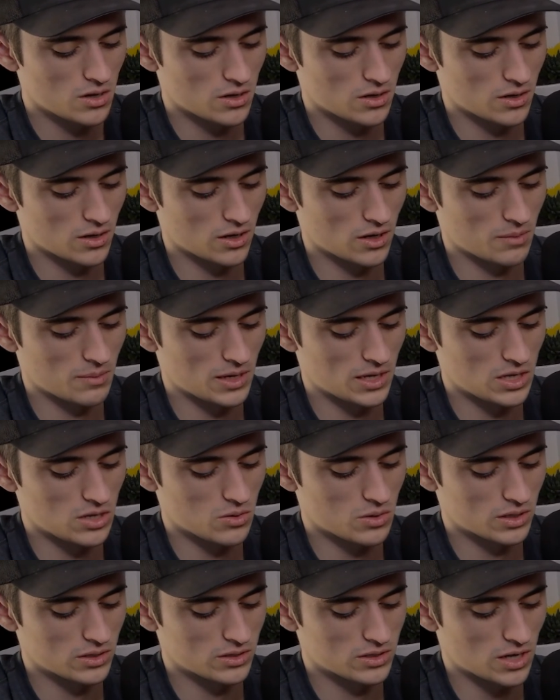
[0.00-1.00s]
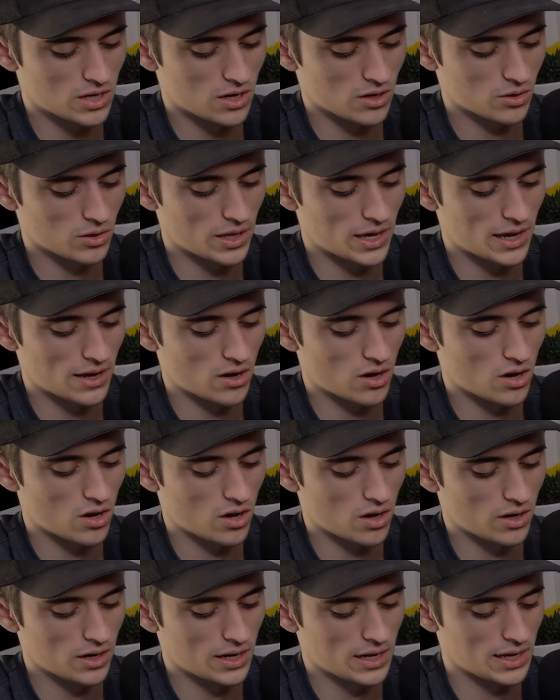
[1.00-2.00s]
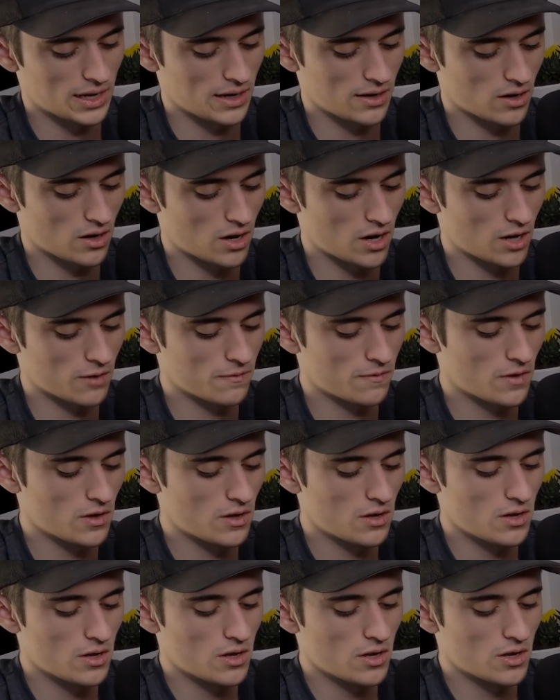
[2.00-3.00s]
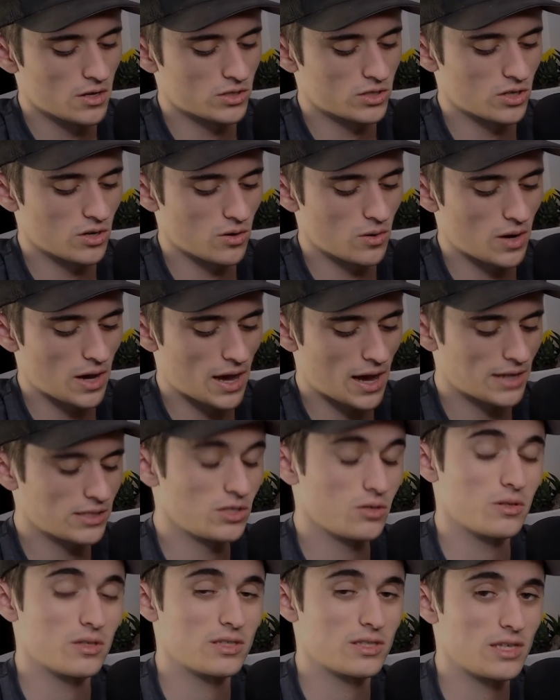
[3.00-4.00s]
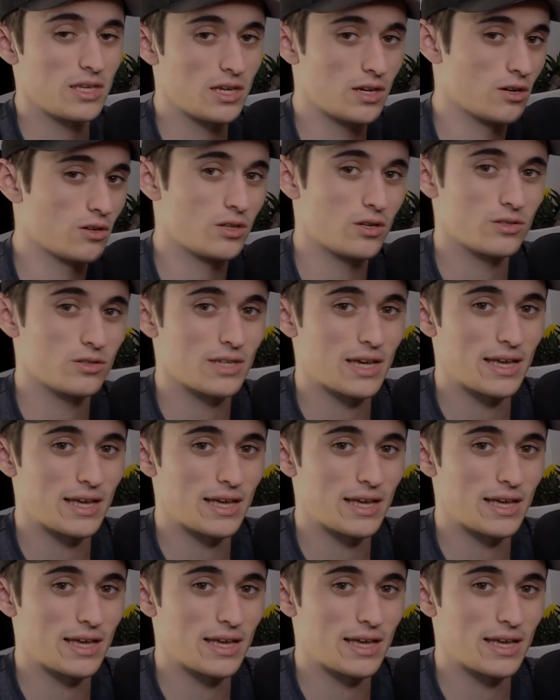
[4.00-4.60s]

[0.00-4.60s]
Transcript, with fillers: And you can toggle that on and off. So as you can see here, there is a